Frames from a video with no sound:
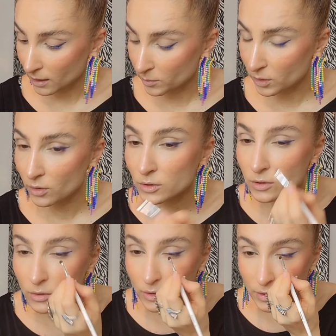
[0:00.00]
I'm
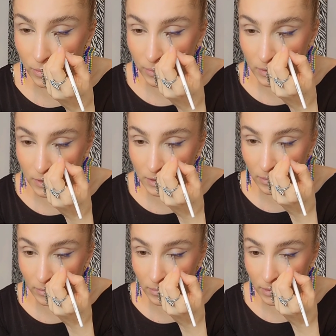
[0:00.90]
also going to put
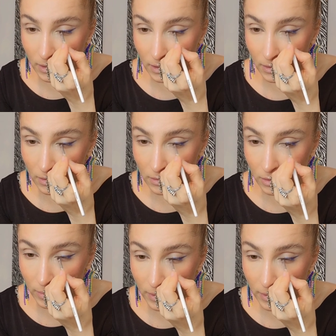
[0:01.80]
some maybe color on top,